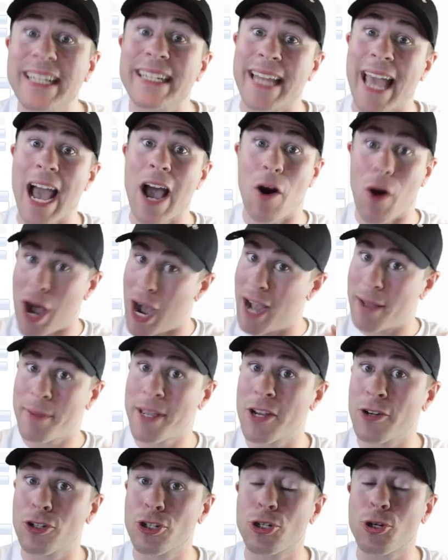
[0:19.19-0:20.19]
Now, I'm
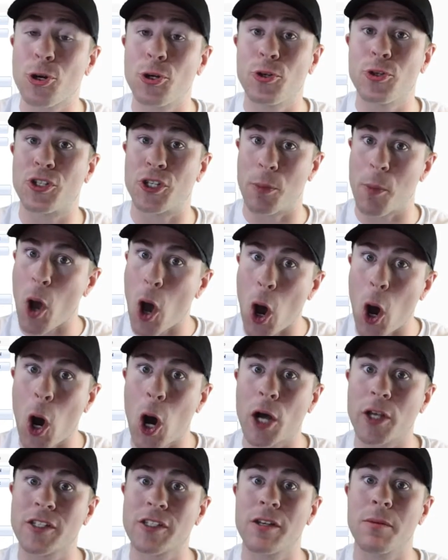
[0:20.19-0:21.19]
here to show you some
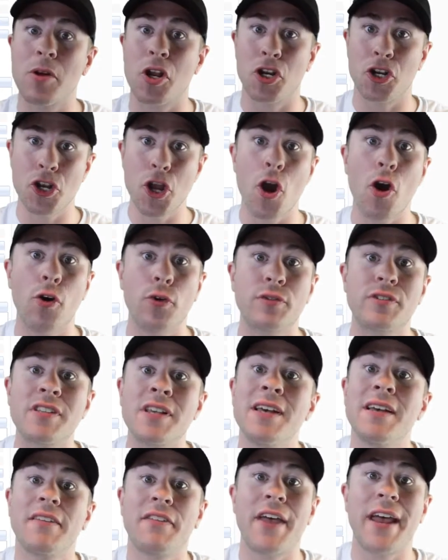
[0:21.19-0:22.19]
awesome notes